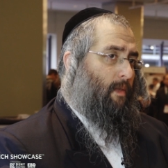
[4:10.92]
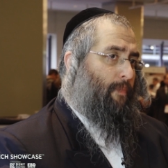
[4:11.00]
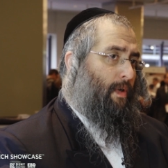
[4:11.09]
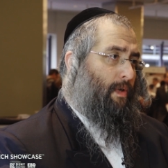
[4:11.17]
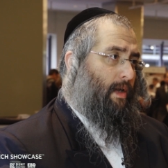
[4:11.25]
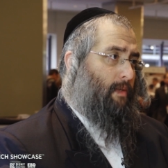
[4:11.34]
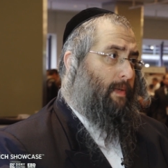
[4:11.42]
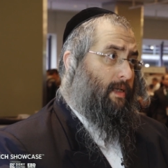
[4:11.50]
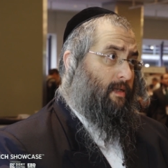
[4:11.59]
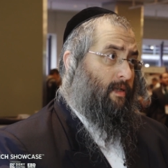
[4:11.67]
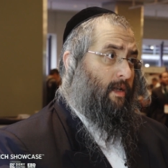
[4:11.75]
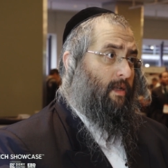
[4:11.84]
the period, because
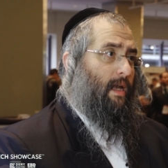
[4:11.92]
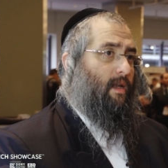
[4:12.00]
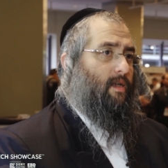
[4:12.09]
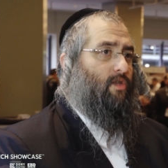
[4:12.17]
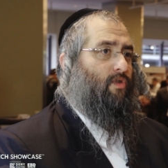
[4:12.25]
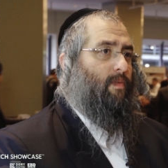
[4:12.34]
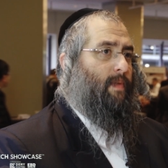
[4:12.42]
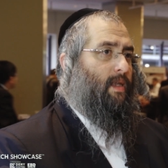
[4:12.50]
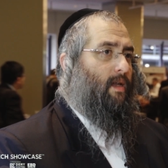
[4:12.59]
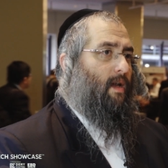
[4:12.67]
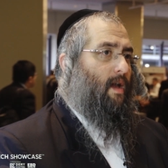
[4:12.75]
it's an autologous treatment,